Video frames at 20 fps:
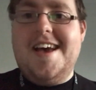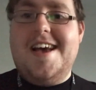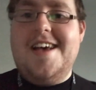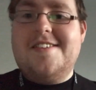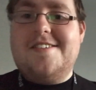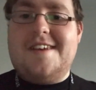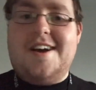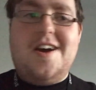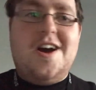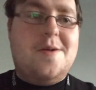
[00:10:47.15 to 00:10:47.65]

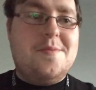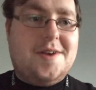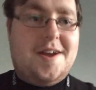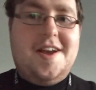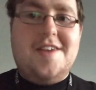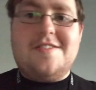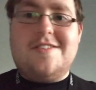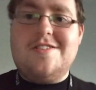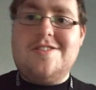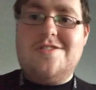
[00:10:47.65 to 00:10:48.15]
So I hope you
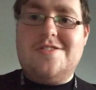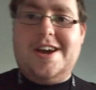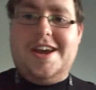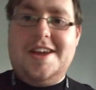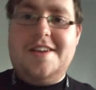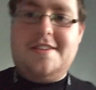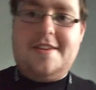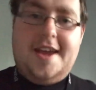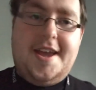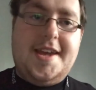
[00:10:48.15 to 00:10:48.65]
guys enjoy
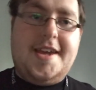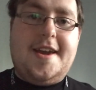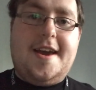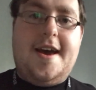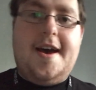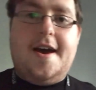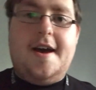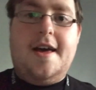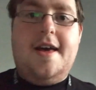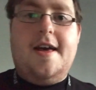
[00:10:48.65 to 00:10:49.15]
it. Take
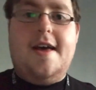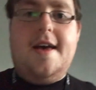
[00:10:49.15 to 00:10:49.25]
care